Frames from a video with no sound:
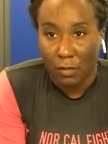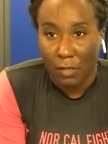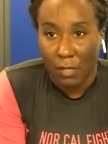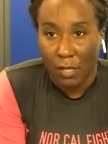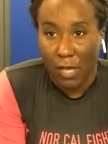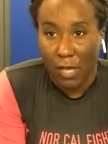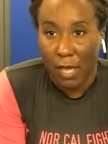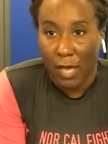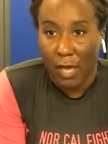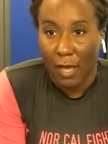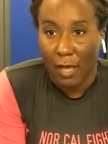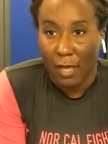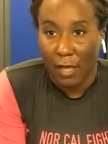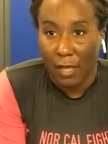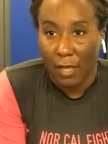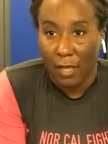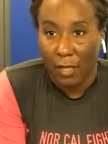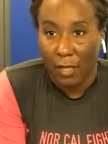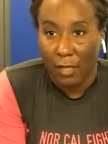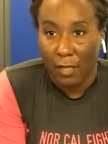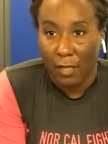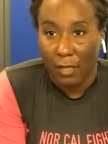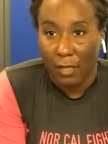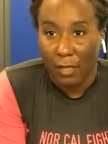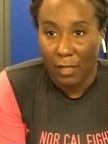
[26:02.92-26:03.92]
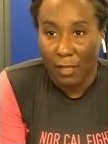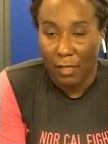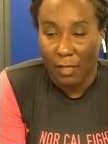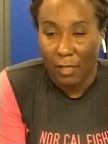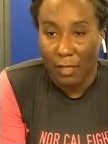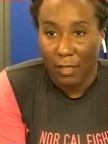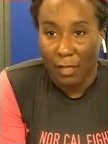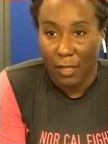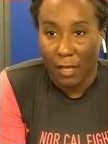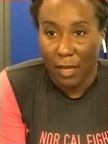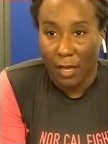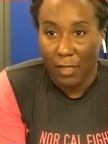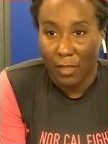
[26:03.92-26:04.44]
Yeah,
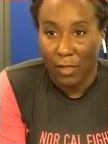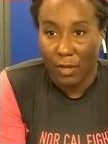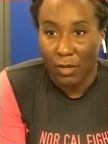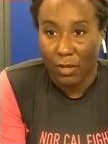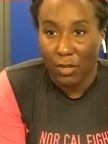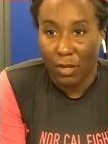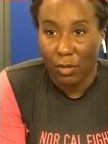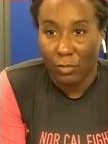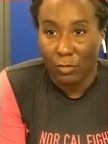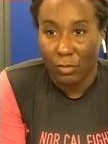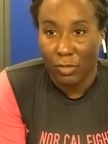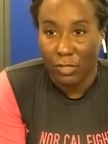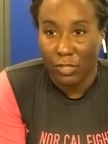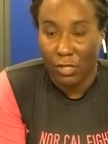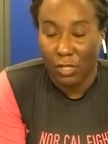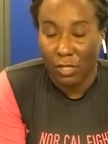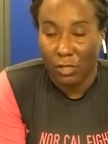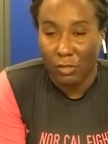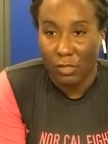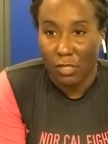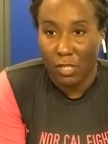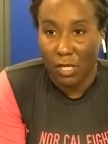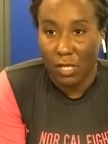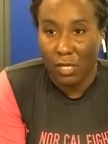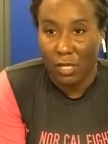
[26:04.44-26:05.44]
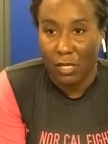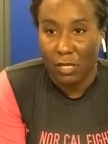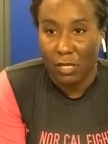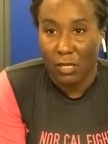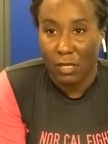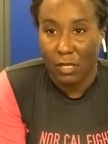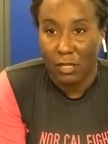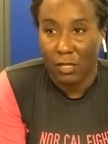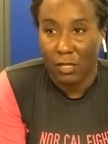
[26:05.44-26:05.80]
yeah, there you go, Michelle, that's good.